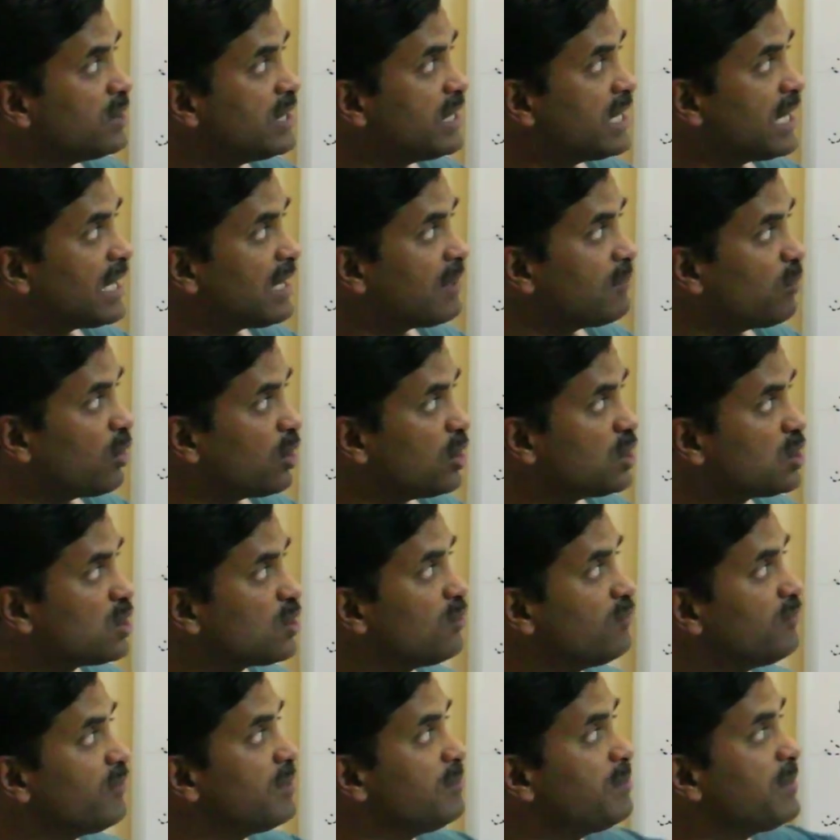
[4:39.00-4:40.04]
DNA
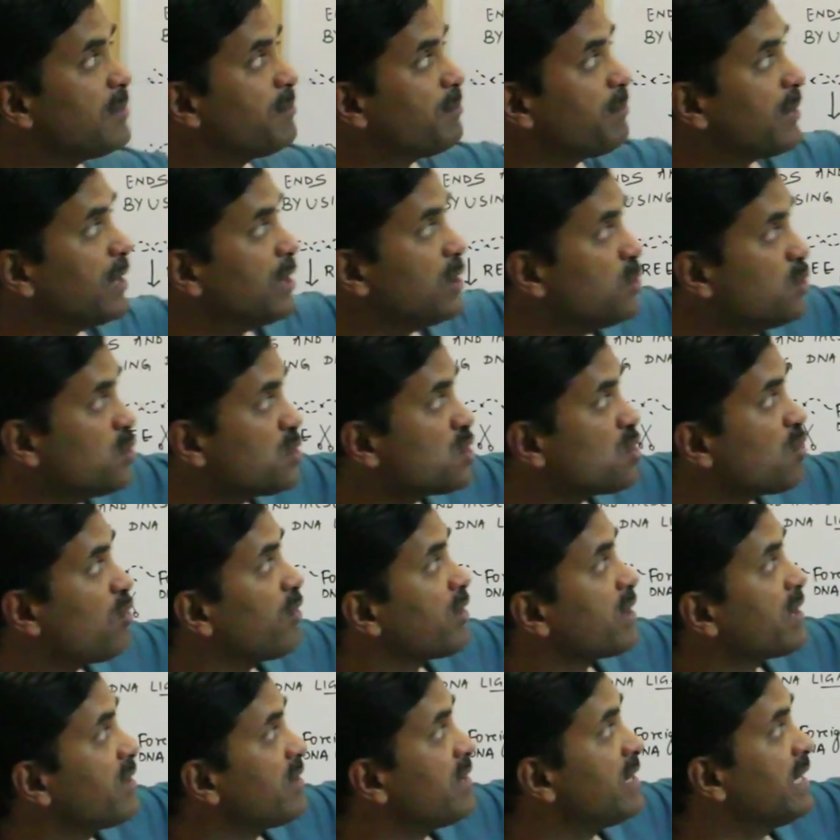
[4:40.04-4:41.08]
molecule will be produced
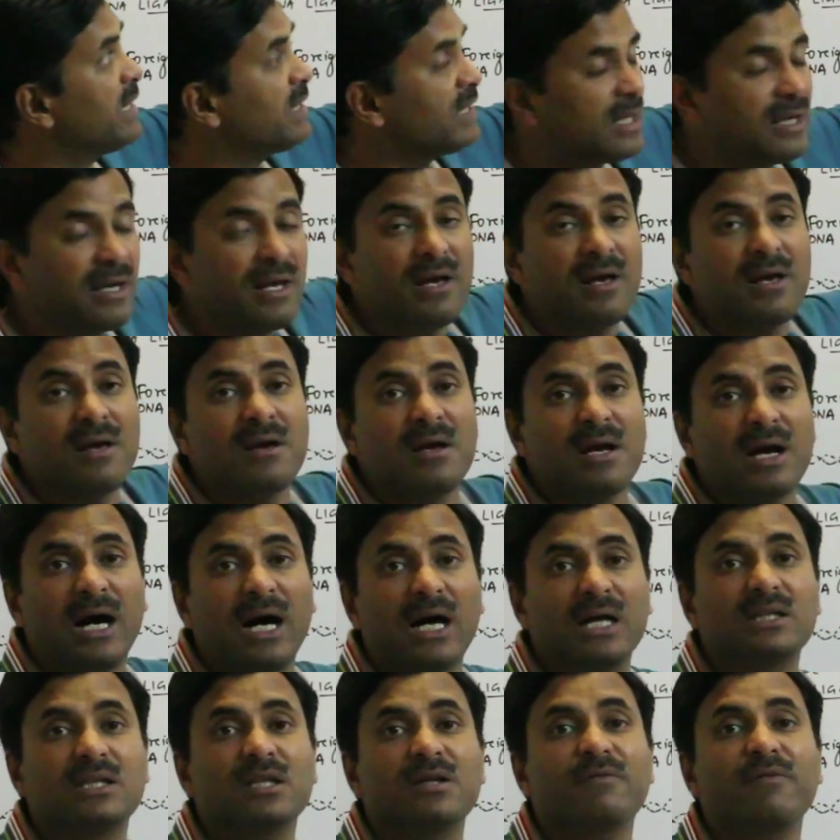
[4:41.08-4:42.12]
or created.
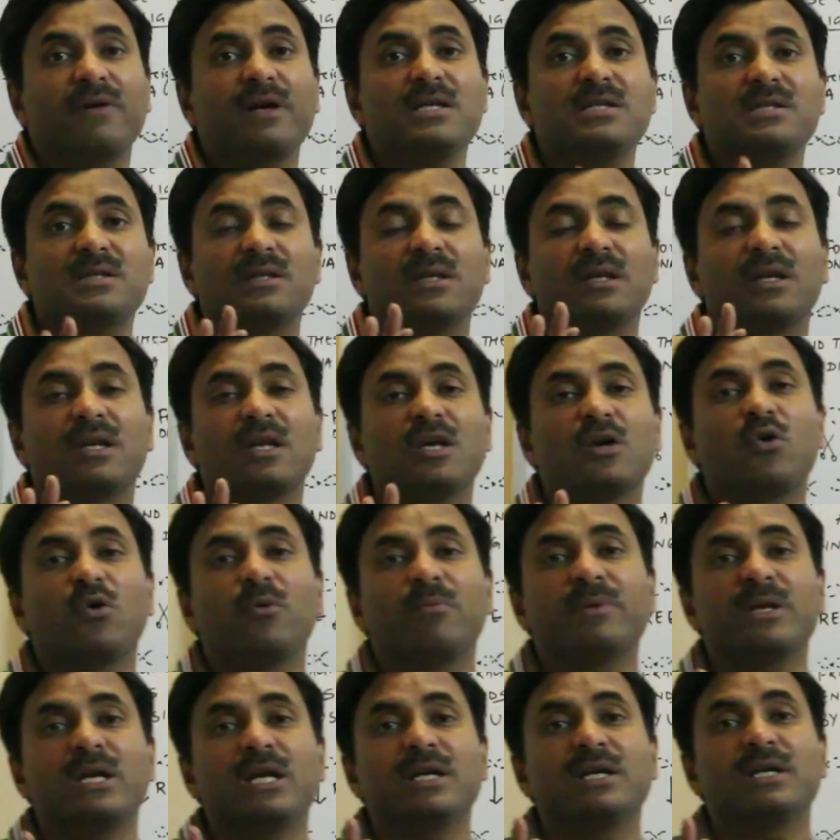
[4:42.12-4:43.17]
Otherwise, the
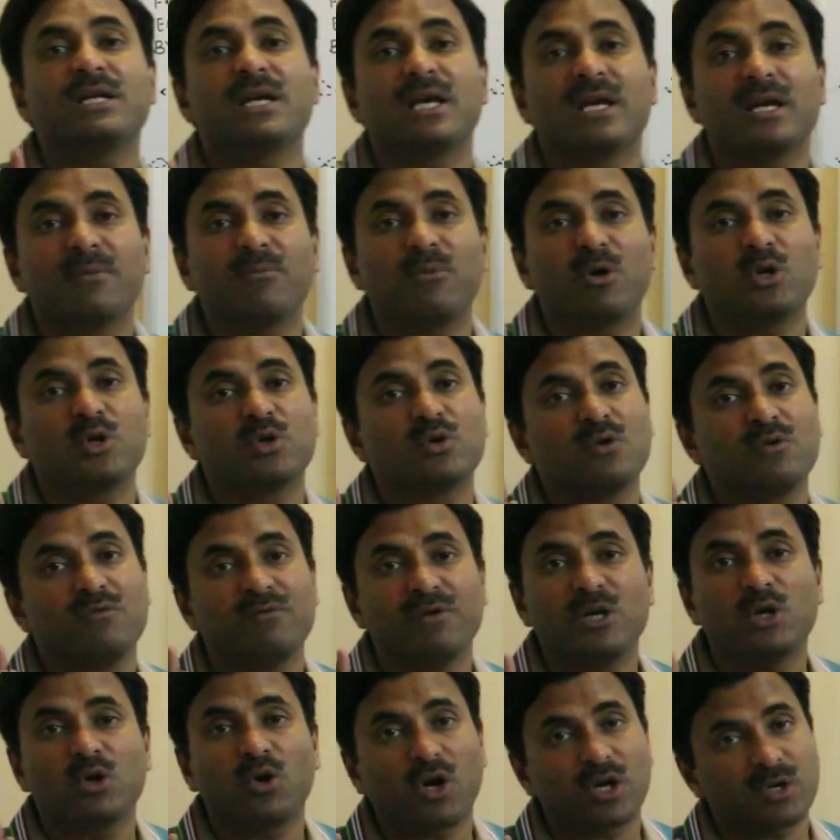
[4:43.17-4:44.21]
recombinant DNA molecule
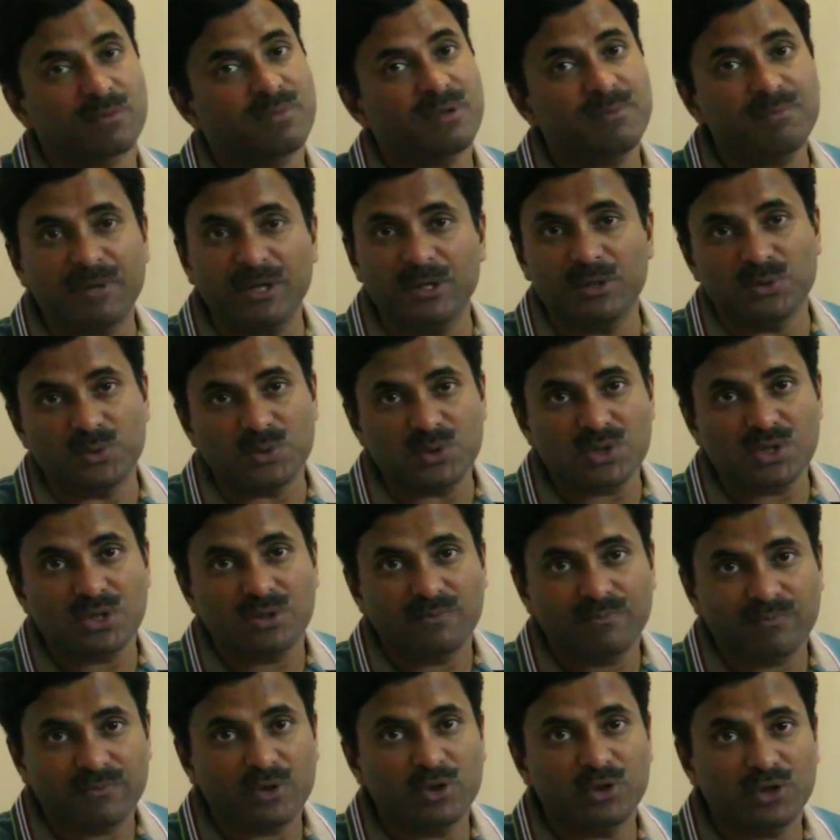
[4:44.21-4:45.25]
will not be produced.
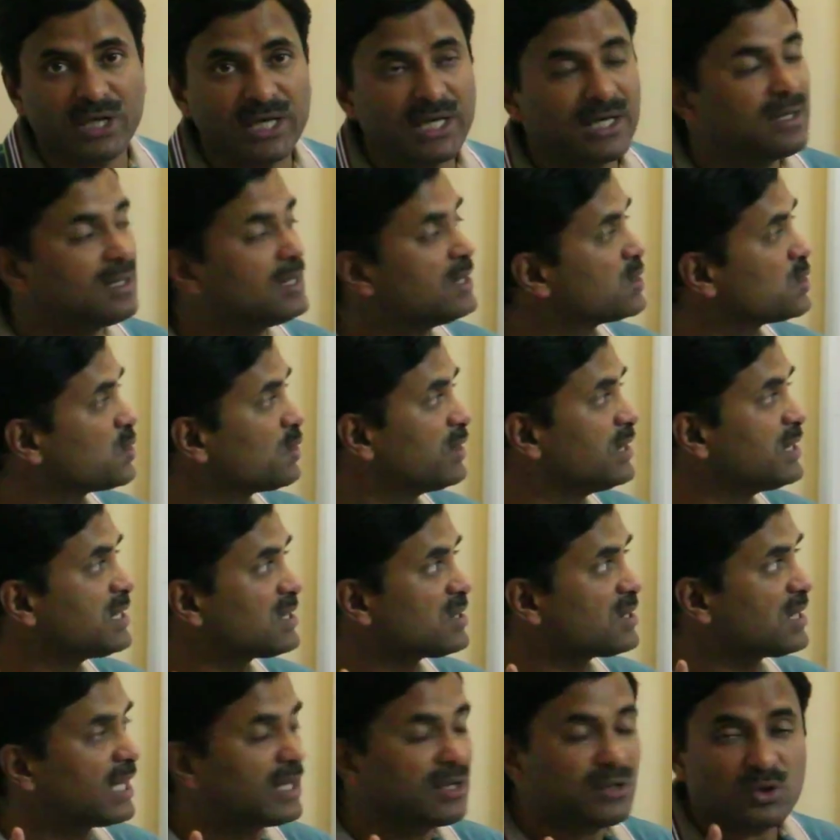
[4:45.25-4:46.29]
Okay, so
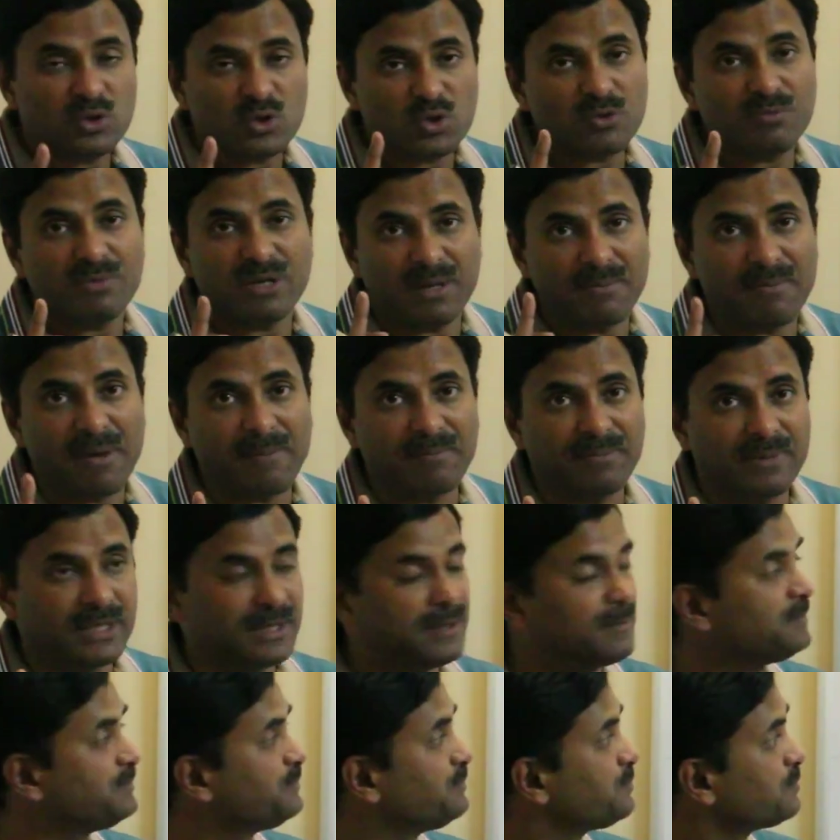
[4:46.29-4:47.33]
this thing to be remembered.